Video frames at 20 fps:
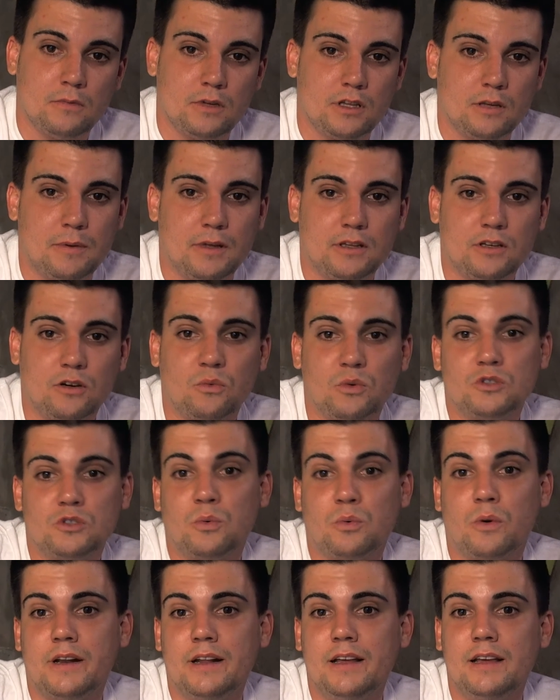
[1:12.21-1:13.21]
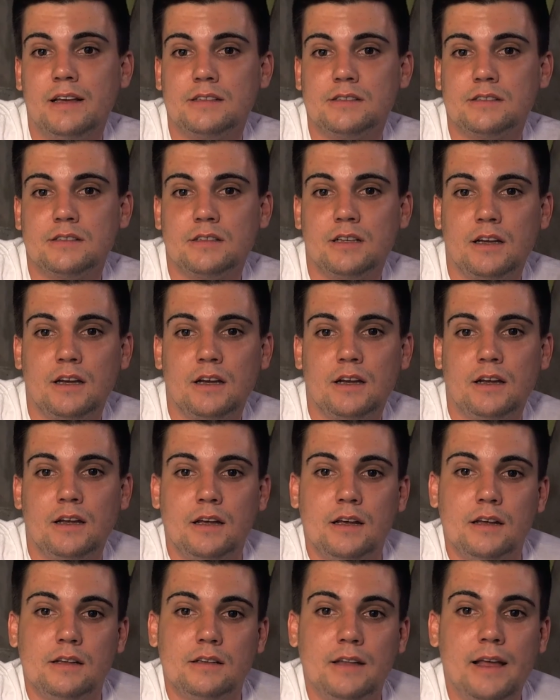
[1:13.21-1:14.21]
depending on which one it is.
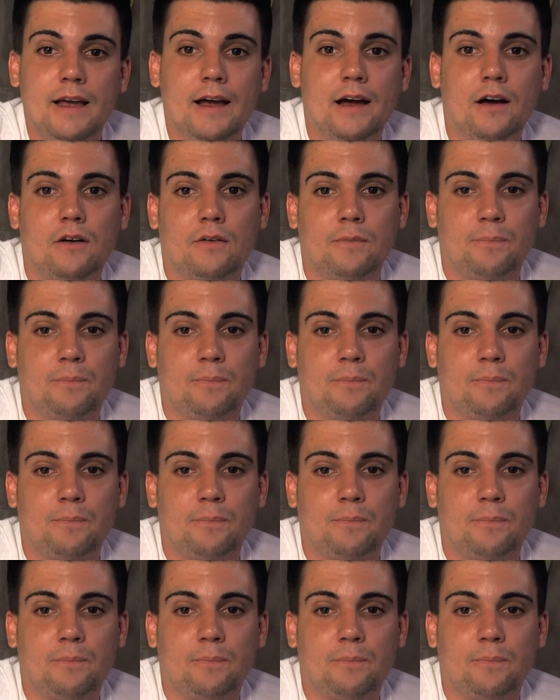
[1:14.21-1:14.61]
Now,